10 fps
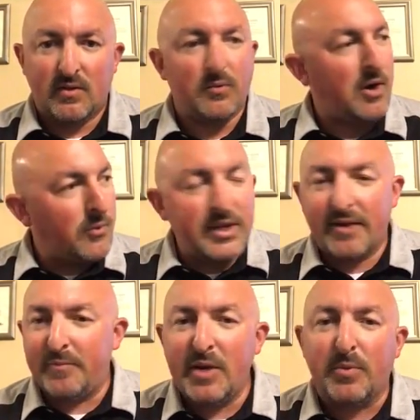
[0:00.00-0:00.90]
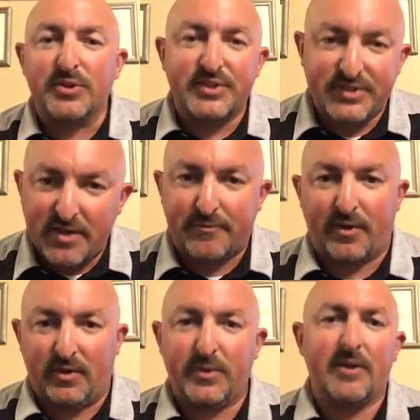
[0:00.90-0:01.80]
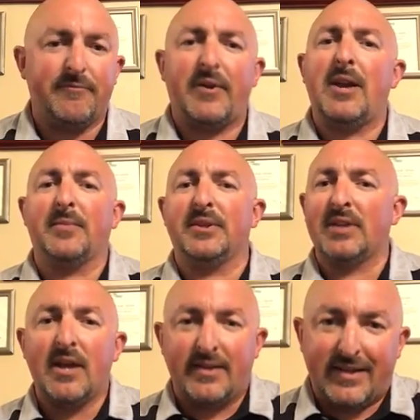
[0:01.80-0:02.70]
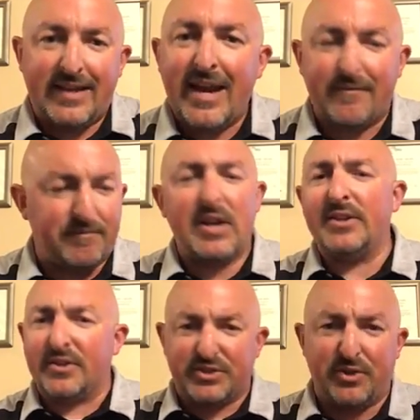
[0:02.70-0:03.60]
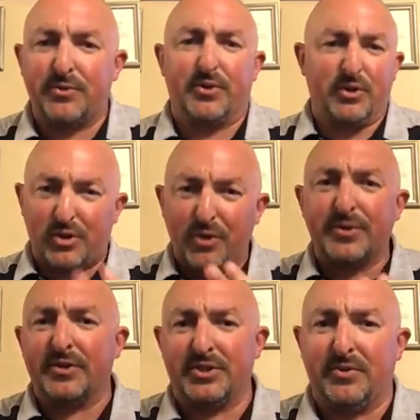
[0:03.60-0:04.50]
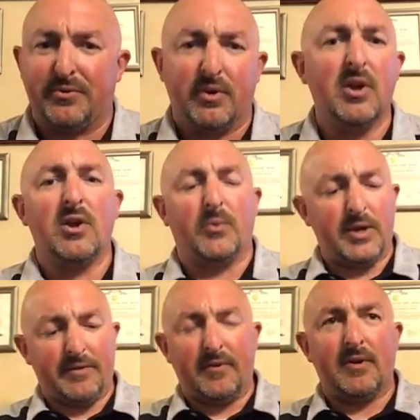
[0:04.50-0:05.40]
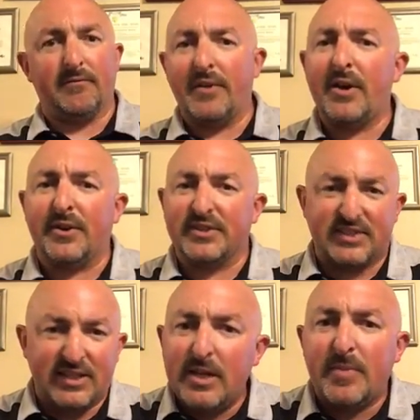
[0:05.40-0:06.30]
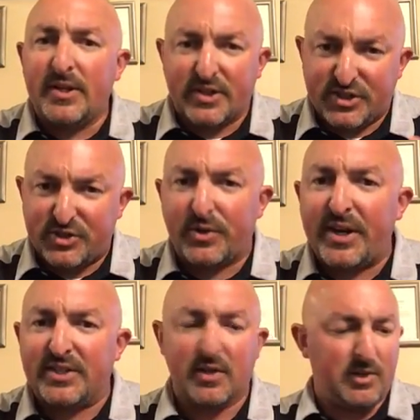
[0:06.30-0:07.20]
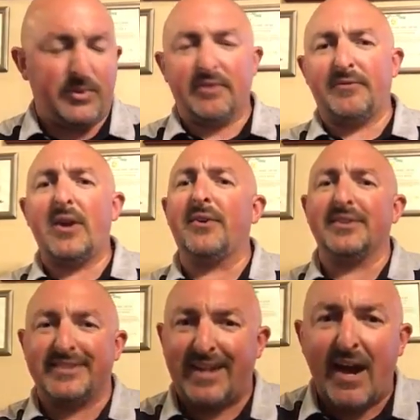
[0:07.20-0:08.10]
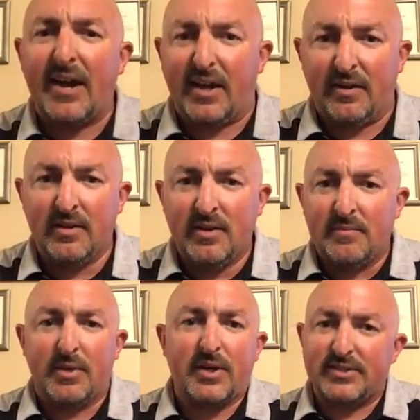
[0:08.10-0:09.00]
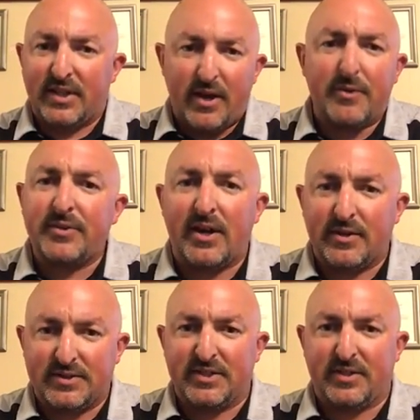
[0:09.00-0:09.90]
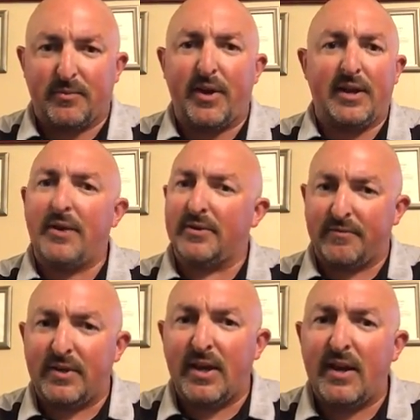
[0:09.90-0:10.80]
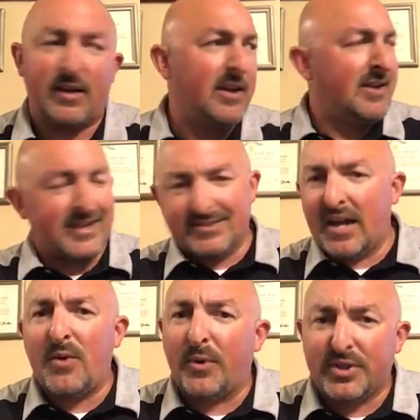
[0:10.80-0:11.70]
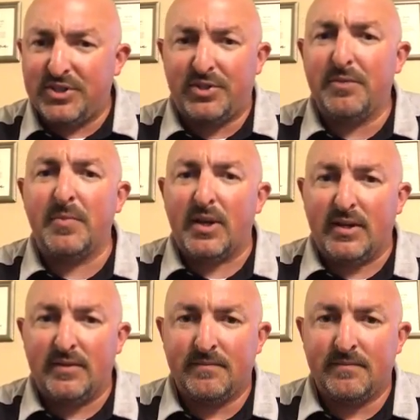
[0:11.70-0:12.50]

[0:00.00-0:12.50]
While we have people suffering, we have families that can't feed their children, clothe their children. We have veterans sleeping in the streets. We have veterans dying because the healthcare system right now at the VA is not what it should be.